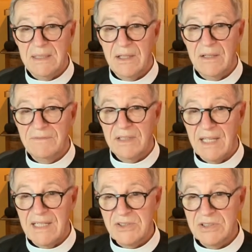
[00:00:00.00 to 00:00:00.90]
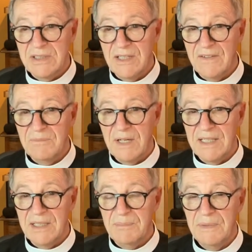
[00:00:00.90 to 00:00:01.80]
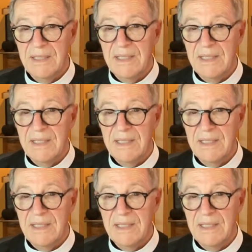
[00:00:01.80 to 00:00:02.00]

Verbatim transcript: a conflagration of my